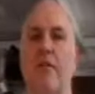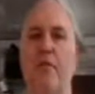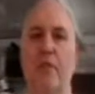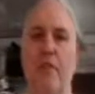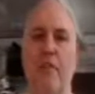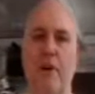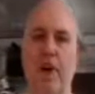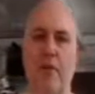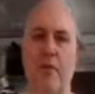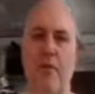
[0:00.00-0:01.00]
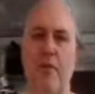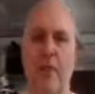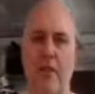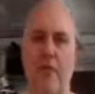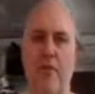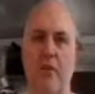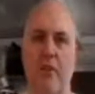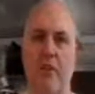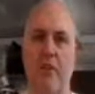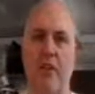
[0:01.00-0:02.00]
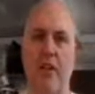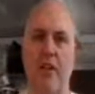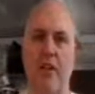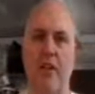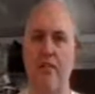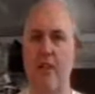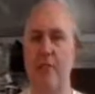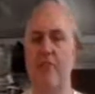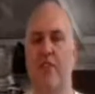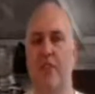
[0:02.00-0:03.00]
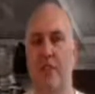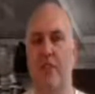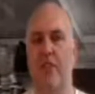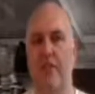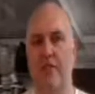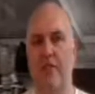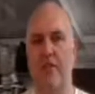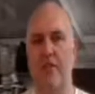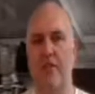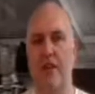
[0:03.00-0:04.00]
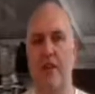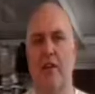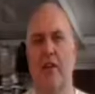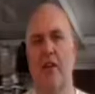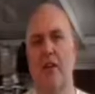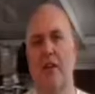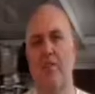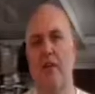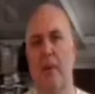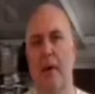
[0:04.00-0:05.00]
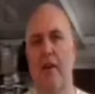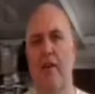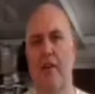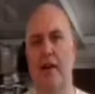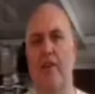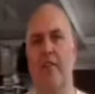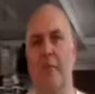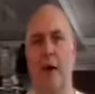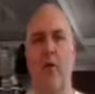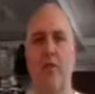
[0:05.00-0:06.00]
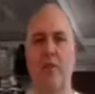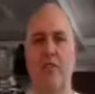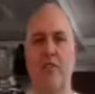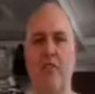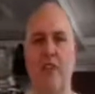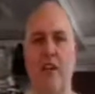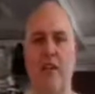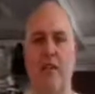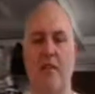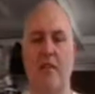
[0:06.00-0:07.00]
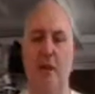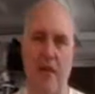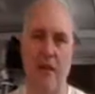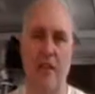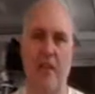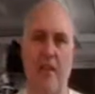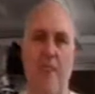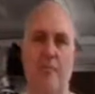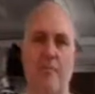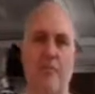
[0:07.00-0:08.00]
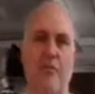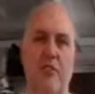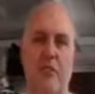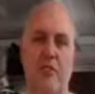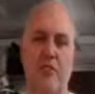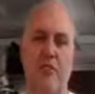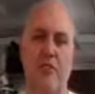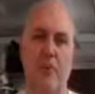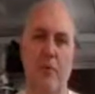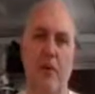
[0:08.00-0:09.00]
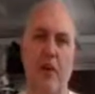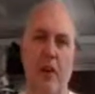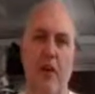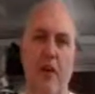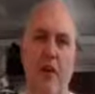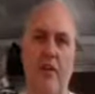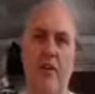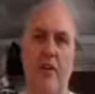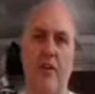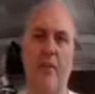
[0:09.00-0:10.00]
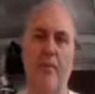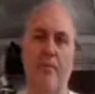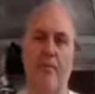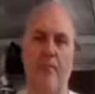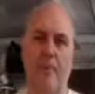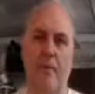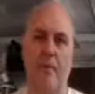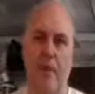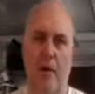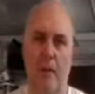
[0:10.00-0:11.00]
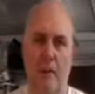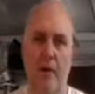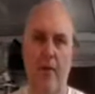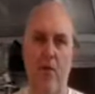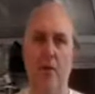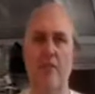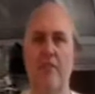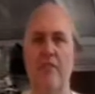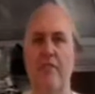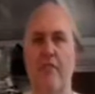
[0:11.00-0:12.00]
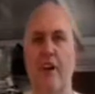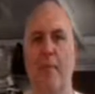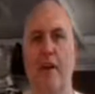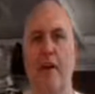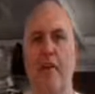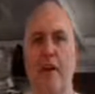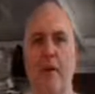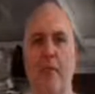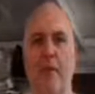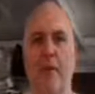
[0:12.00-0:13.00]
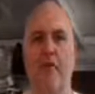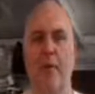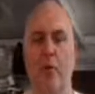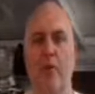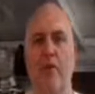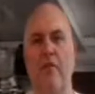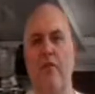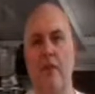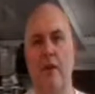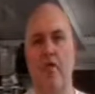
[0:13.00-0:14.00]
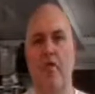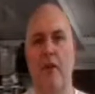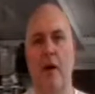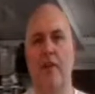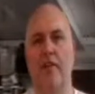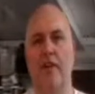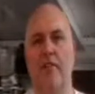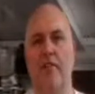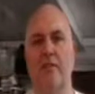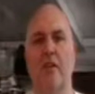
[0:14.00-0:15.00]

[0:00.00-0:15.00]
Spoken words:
A .45 bullet weighing 230 grains times 730 feet per second gives you a power factor of about 168. Again, that leaves you some room for error above the 165 power factor floor for major power factor.